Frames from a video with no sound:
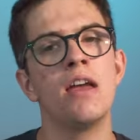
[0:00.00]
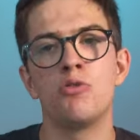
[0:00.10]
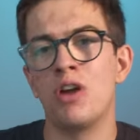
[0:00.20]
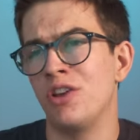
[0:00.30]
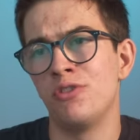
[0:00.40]

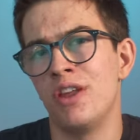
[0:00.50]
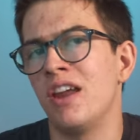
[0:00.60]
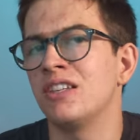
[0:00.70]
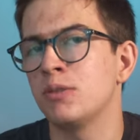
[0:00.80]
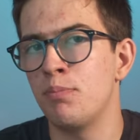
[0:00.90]
rather
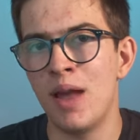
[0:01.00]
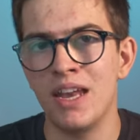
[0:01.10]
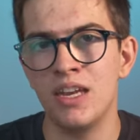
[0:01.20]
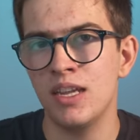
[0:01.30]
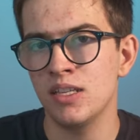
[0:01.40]
than
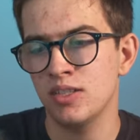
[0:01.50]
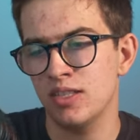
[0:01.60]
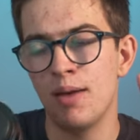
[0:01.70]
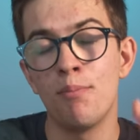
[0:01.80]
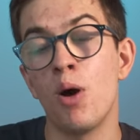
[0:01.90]
spending
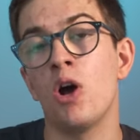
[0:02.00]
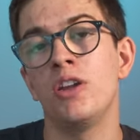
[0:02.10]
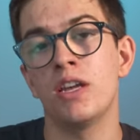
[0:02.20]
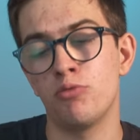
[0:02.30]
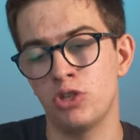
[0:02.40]
some
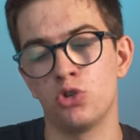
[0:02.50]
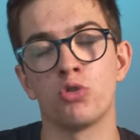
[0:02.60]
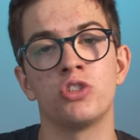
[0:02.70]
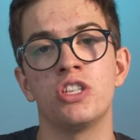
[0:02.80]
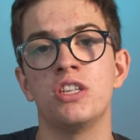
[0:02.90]
money and
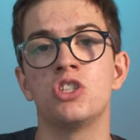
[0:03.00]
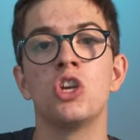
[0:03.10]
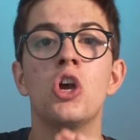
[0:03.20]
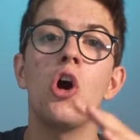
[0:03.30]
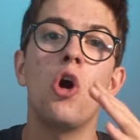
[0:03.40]
resources
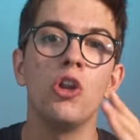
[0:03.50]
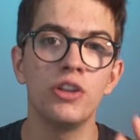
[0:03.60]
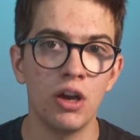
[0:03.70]
on the